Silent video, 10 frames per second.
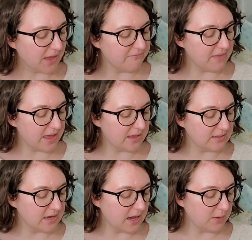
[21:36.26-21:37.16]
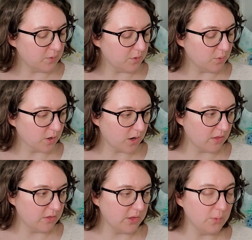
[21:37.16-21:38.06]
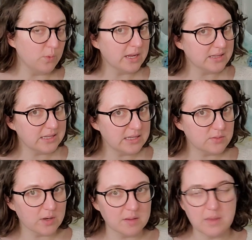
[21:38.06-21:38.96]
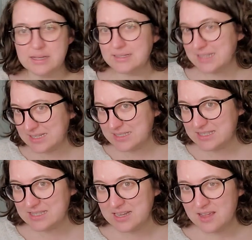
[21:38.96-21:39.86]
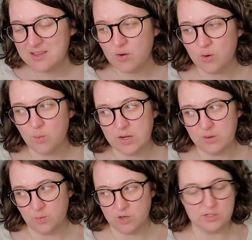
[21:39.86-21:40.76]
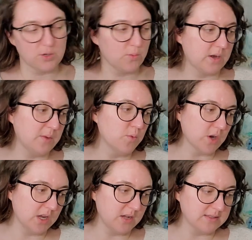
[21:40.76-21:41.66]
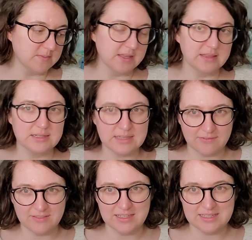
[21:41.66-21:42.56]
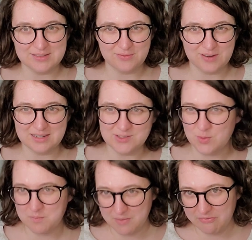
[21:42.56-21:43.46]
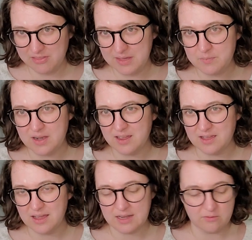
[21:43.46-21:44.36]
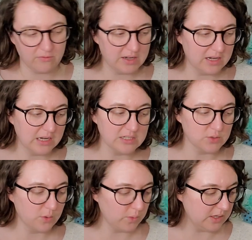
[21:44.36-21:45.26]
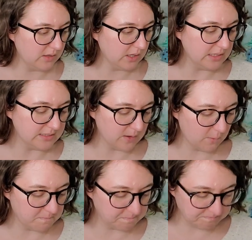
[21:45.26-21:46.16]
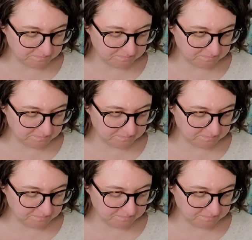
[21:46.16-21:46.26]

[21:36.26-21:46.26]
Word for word: And then I will work on the weeklies when it makes sense or when it works or when I'm working on something that definitely doesn't fit into a monthly, but I can kind of fit it into a weekly. So